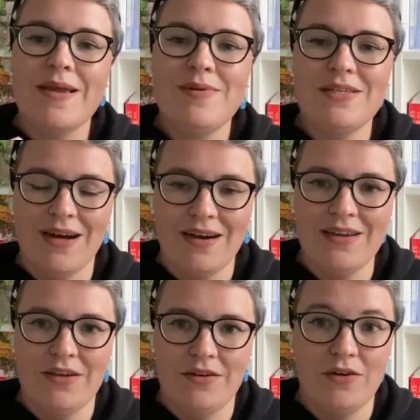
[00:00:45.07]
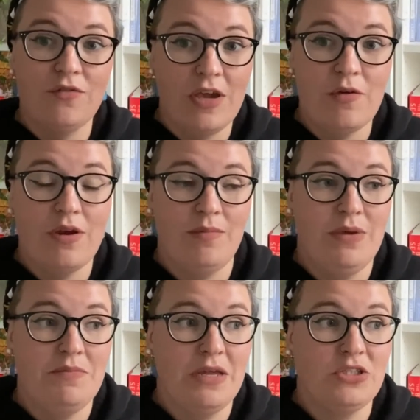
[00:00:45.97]
be tired of hearing
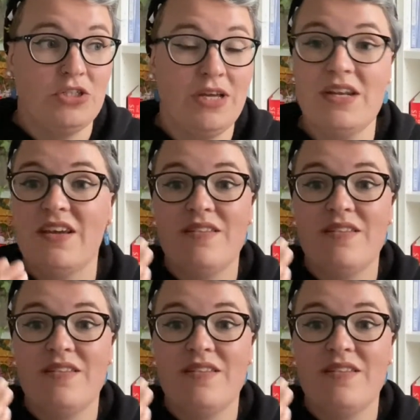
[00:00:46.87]
me mention it.